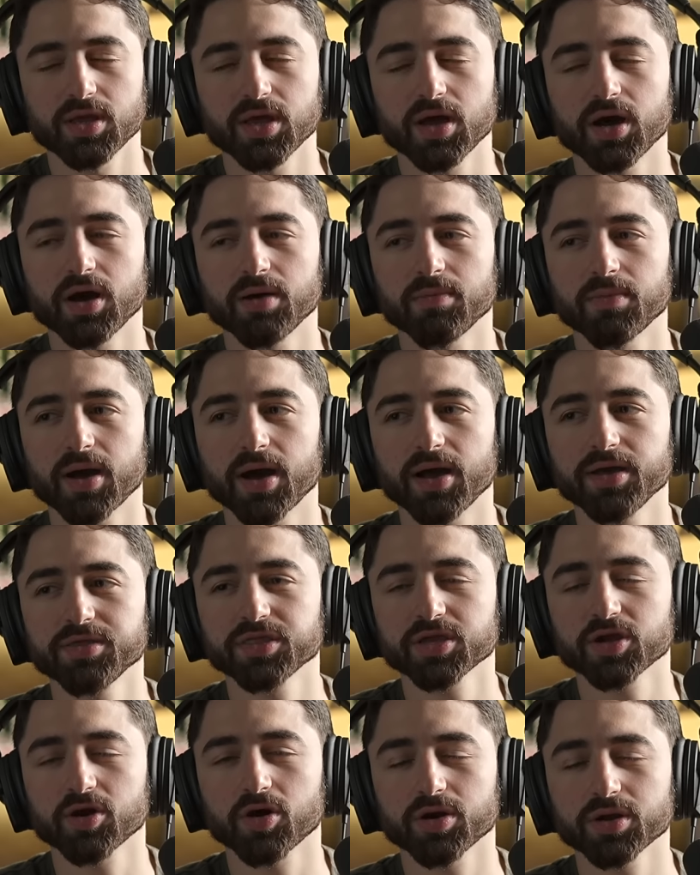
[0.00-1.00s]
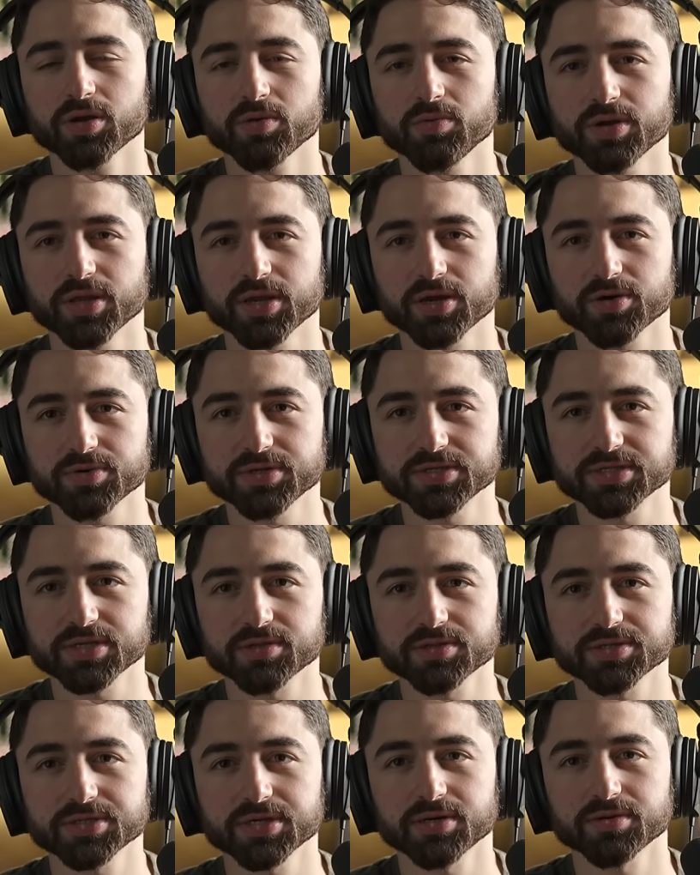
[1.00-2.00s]
Um, I think cardio would increase
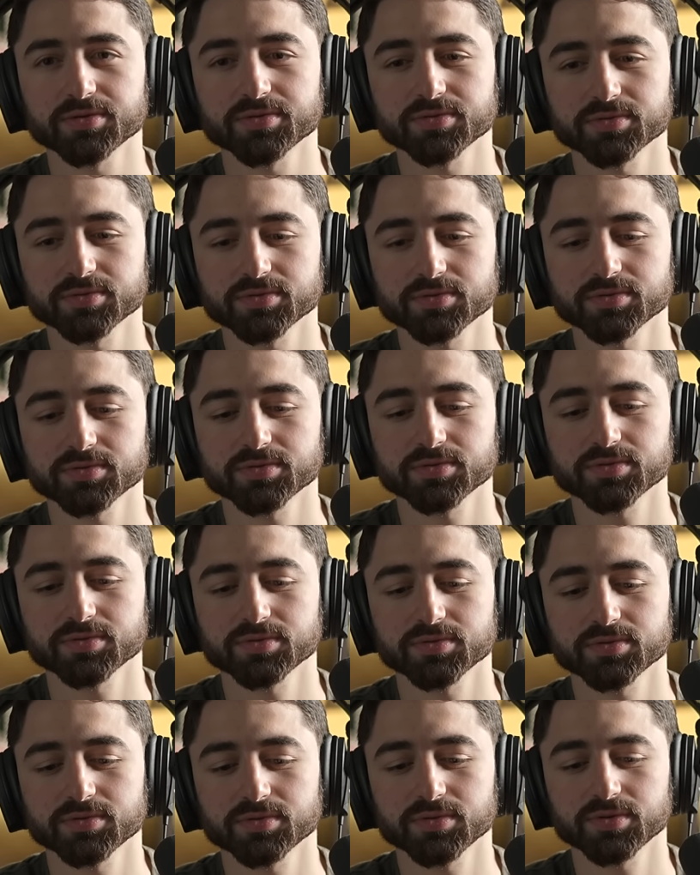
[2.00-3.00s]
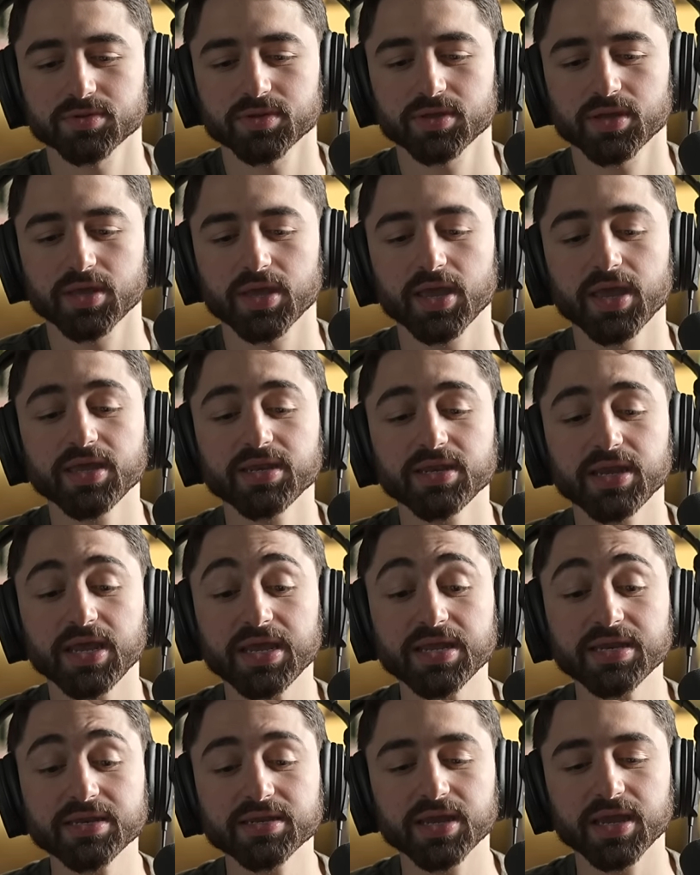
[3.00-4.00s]
LDL. Cardio would increase in LDL.
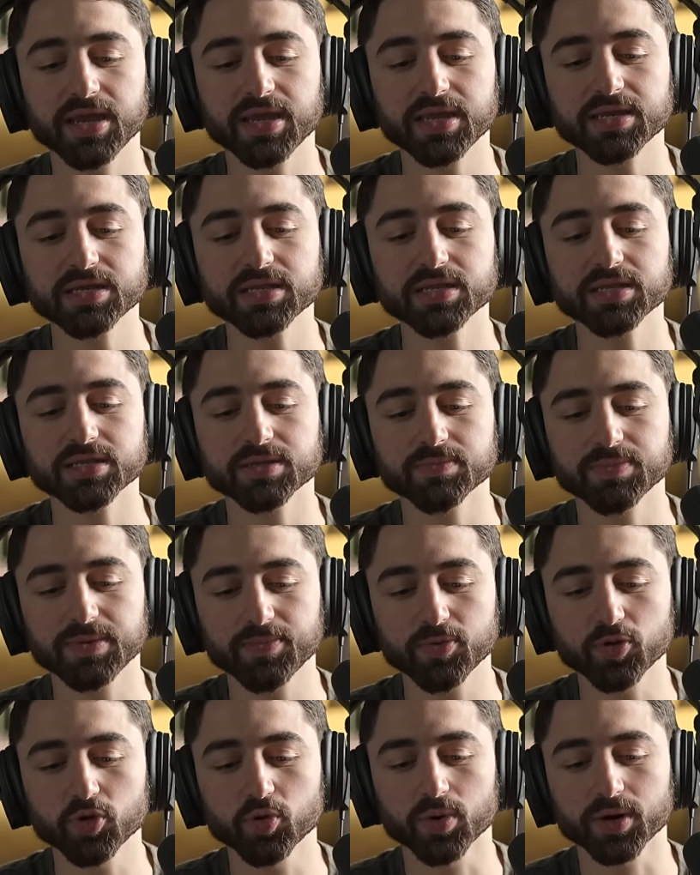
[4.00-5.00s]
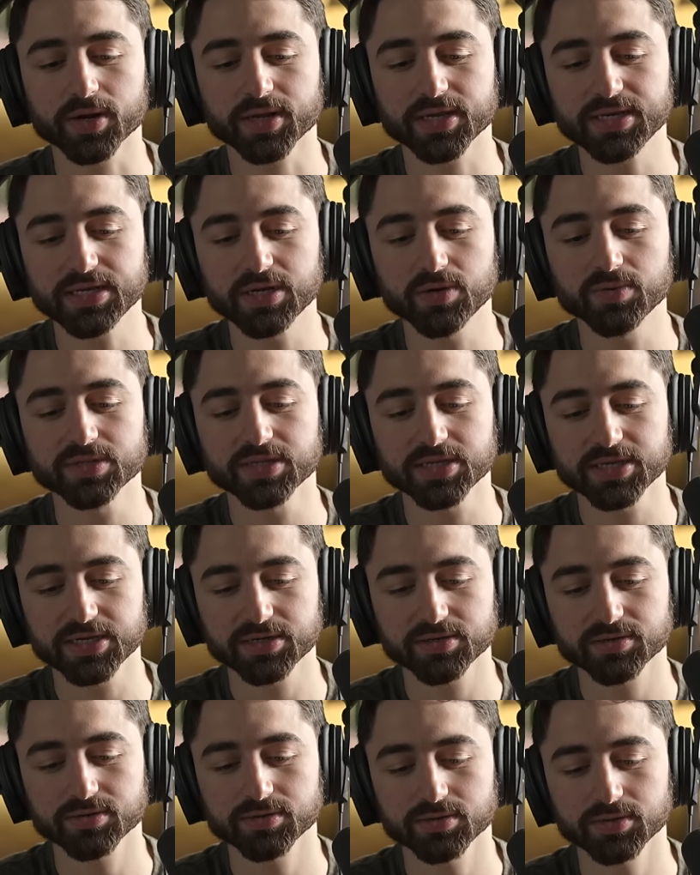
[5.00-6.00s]
in, okay. in people who are keto and
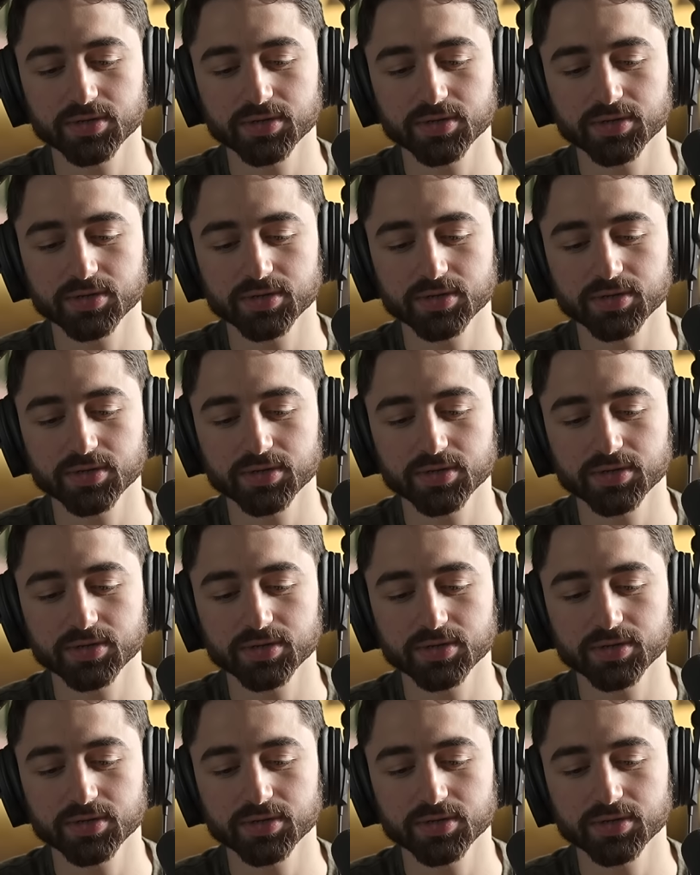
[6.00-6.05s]
lean.